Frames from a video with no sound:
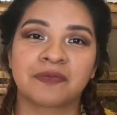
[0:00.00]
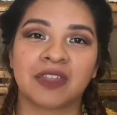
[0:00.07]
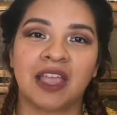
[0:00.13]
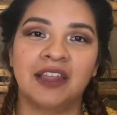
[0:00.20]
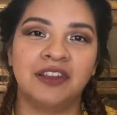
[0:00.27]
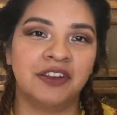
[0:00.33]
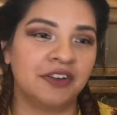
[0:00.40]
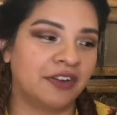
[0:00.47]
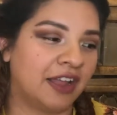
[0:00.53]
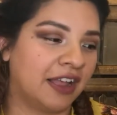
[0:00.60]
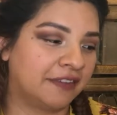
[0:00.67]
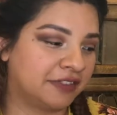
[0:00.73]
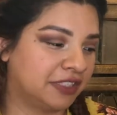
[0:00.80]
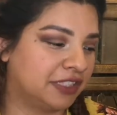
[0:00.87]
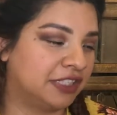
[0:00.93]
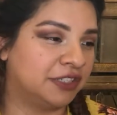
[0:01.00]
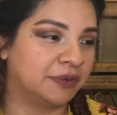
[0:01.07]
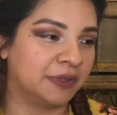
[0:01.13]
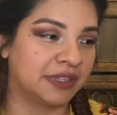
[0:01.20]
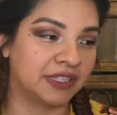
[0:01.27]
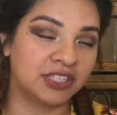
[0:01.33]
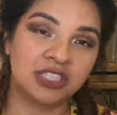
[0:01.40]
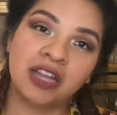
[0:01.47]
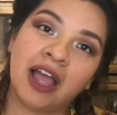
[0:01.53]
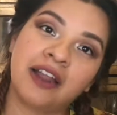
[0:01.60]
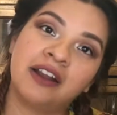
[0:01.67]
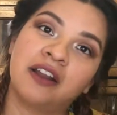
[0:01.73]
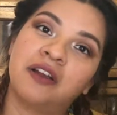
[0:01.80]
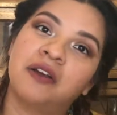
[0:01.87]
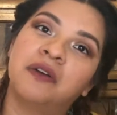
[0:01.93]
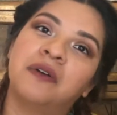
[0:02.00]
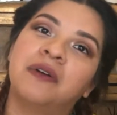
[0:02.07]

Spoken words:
and you don't have to deal with the shadow